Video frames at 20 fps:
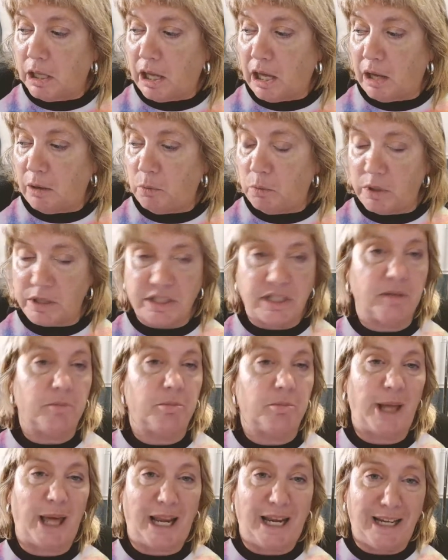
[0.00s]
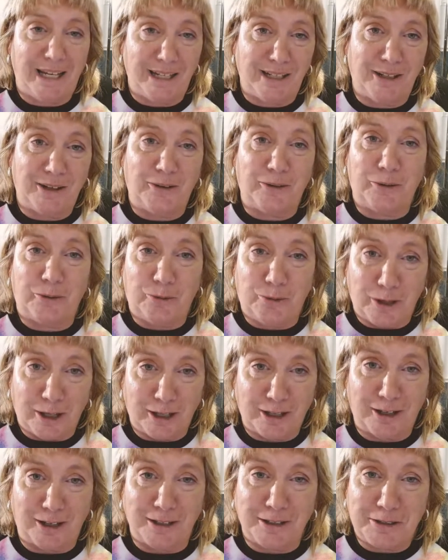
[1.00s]
I wasn't planning to go to
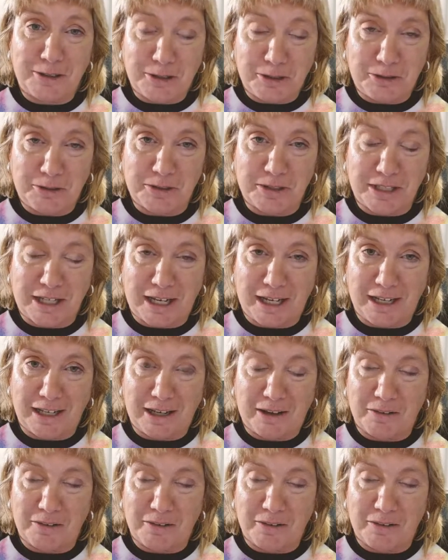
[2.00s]
work on Tuesday.